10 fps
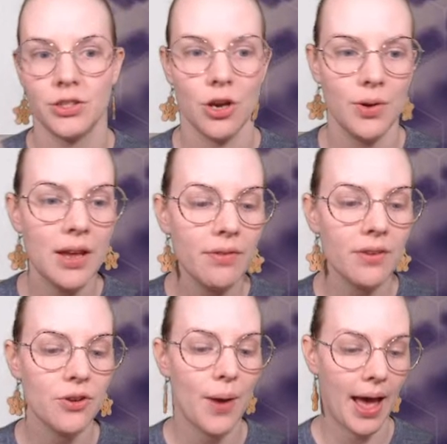So even
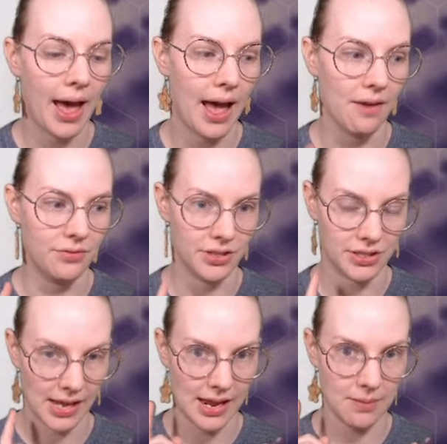if you have the
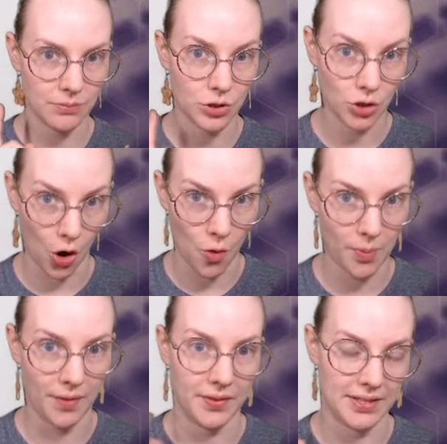same scope
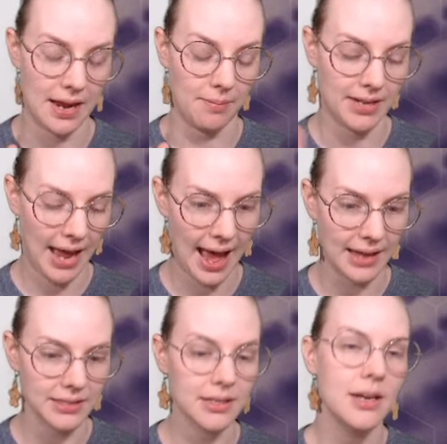and the same
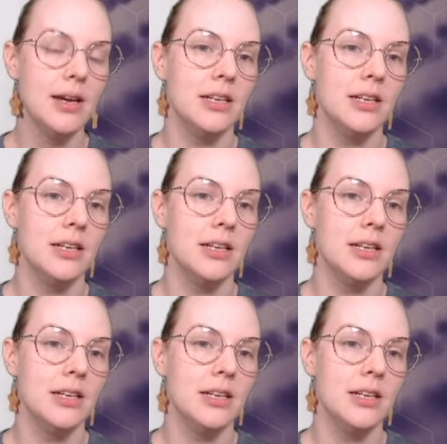task,